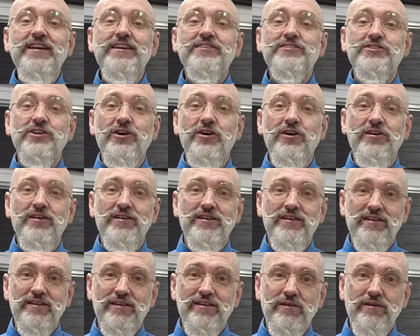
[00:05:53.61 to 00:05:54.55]
So
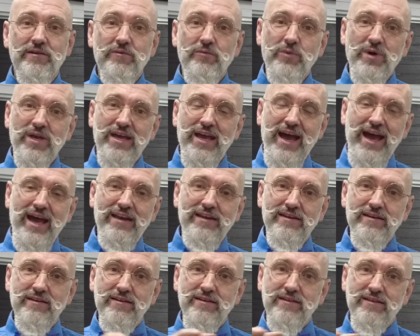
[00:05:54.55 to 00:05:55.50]
we
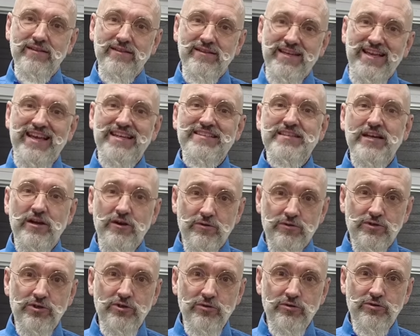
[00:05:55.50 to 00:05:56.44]
added the
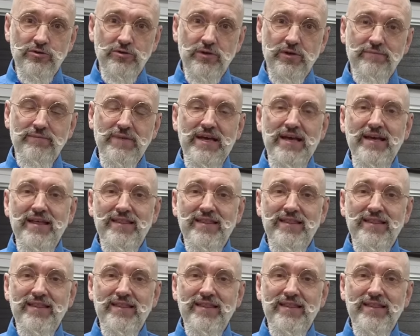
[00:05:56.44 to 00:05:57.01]
SiO2 to it.